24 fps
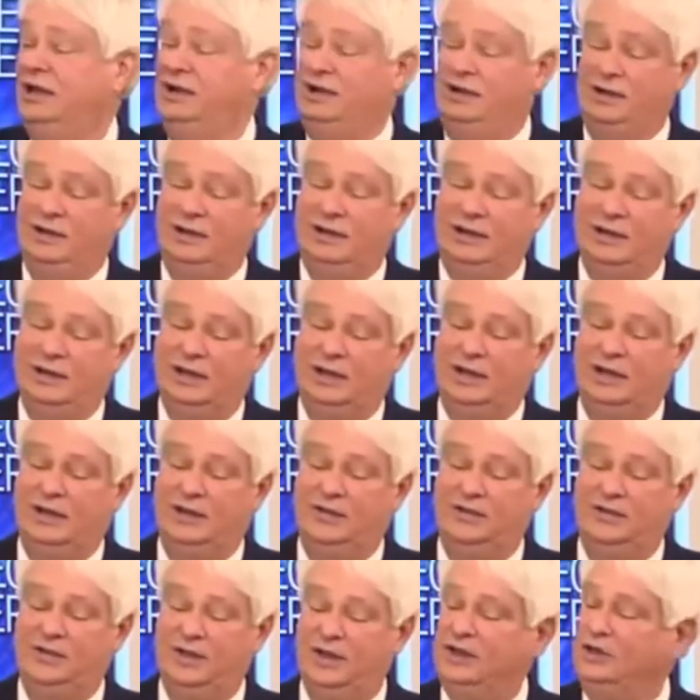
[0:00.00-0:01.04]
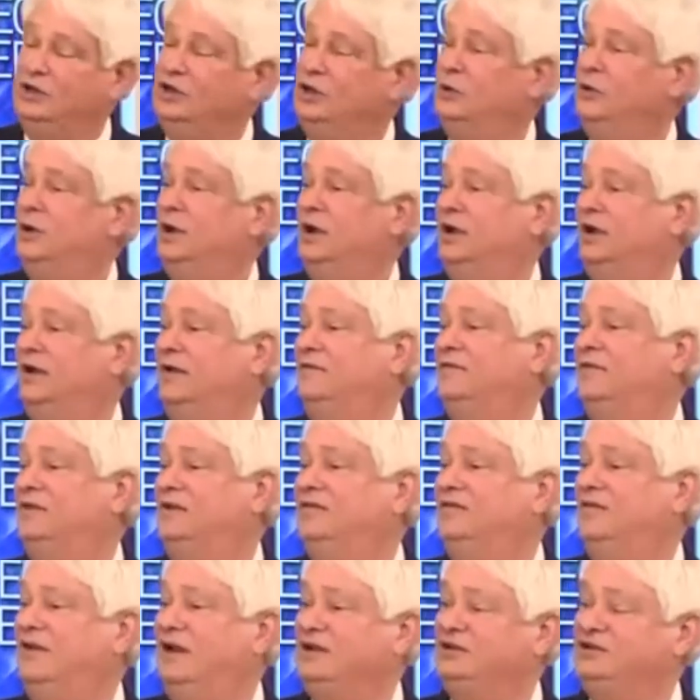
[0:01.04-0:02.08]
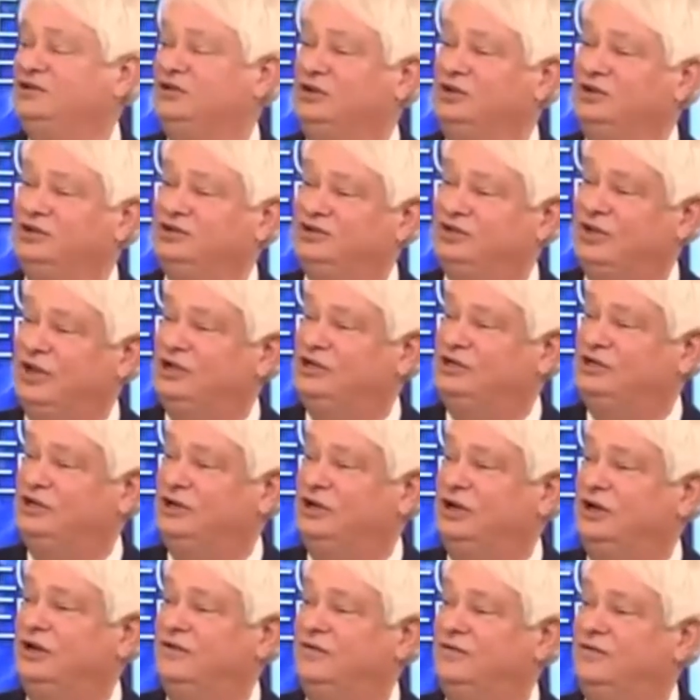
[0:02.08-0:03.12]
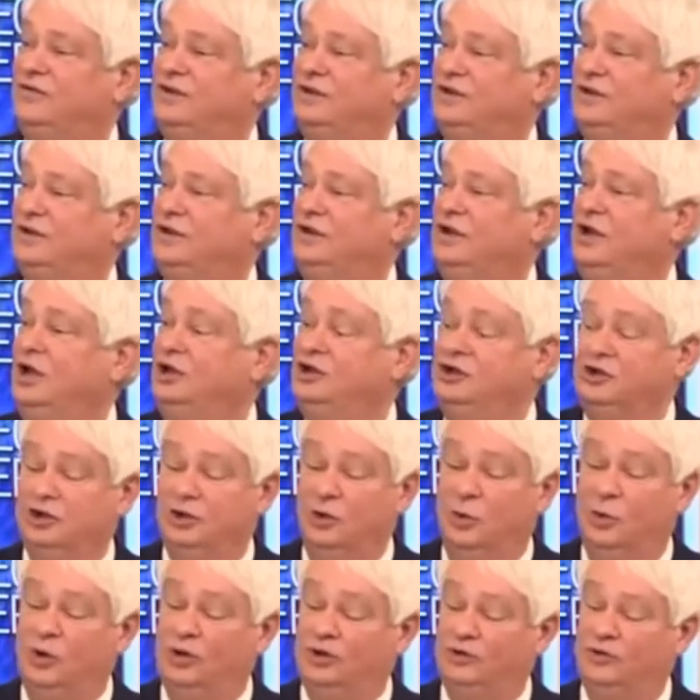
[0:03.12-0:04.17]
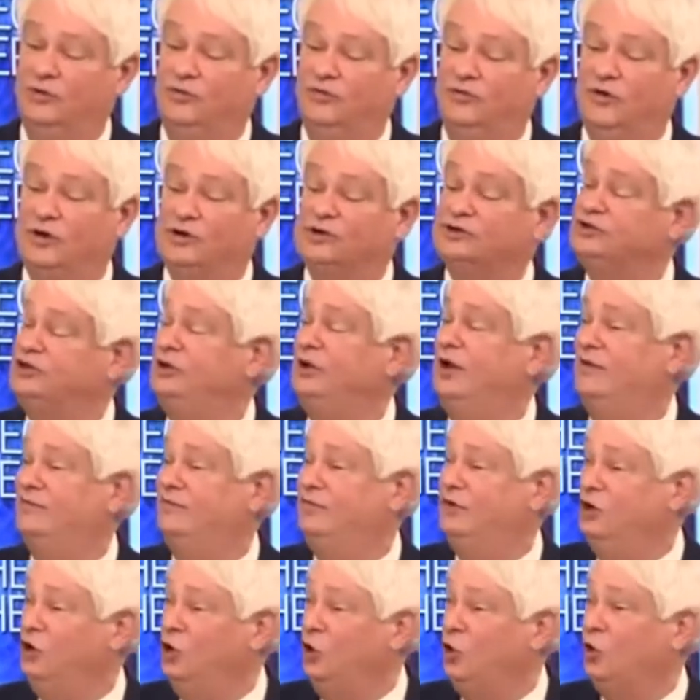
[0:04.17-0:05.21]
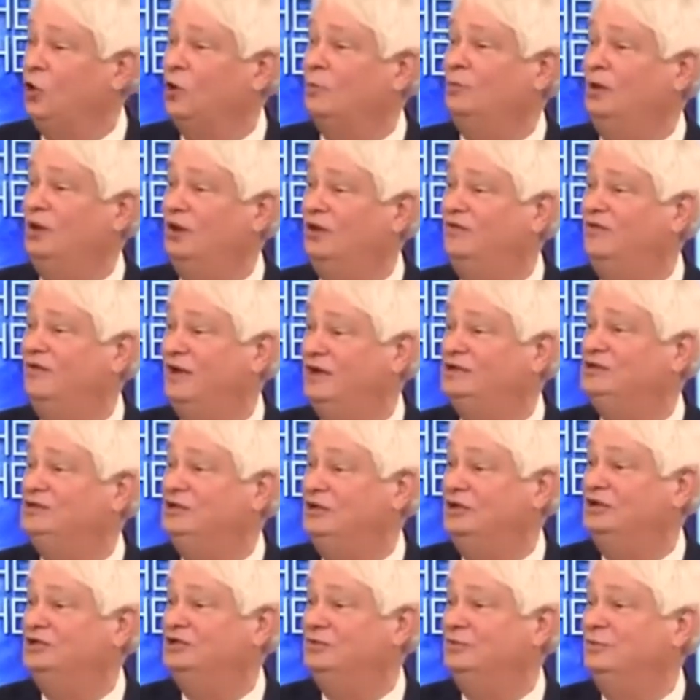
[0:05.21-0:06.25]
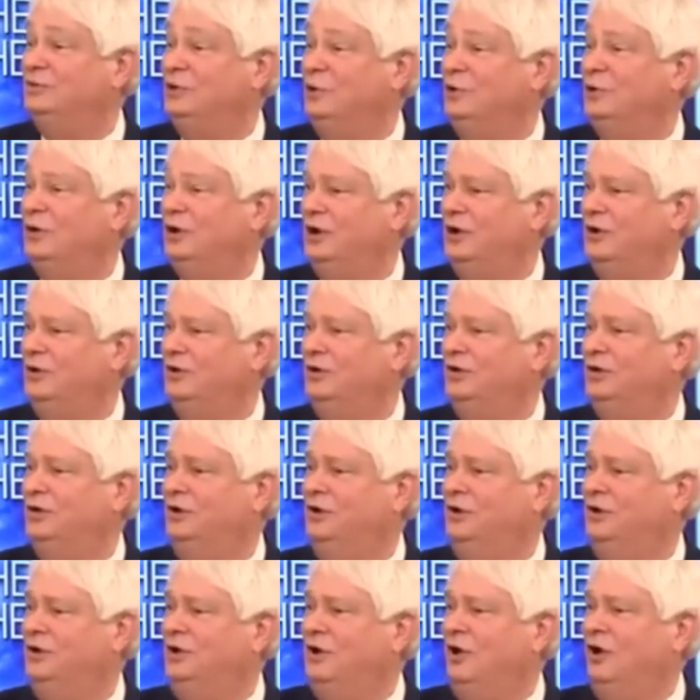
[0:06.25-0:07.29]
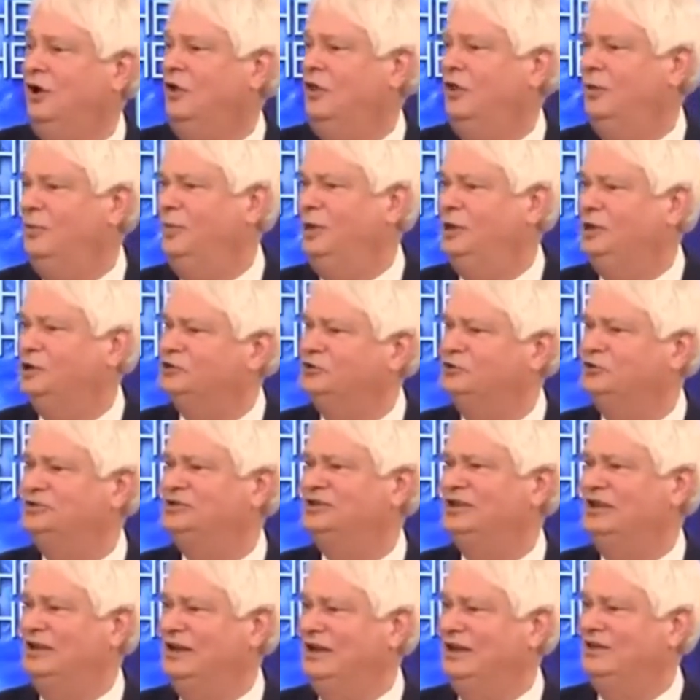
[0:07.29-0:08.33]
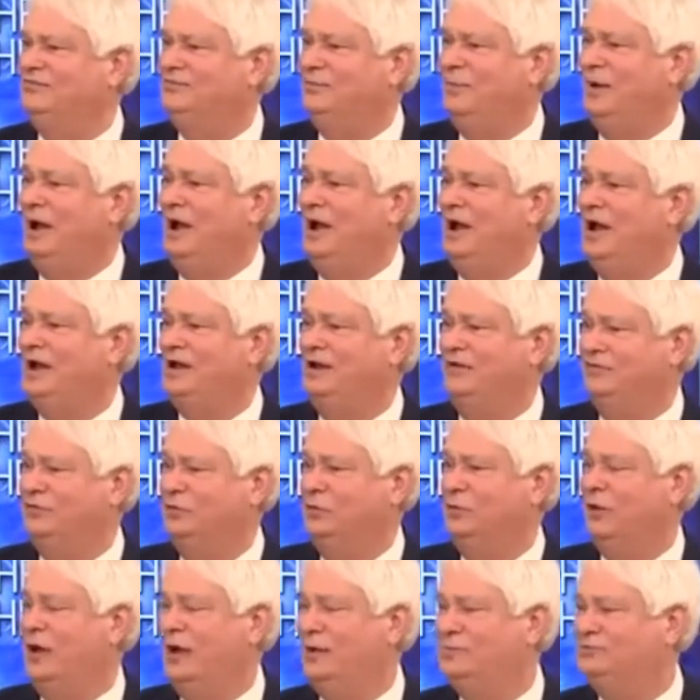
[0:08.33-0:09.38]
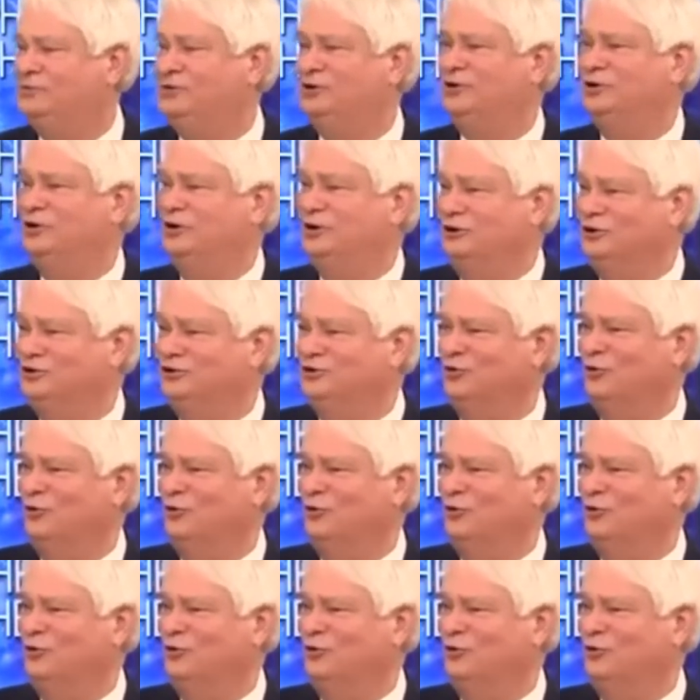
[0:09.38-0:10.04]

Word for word: And then you have the evangelization of well, first you have normal evangelism going on. All the ministries that Left Behind, if the rapture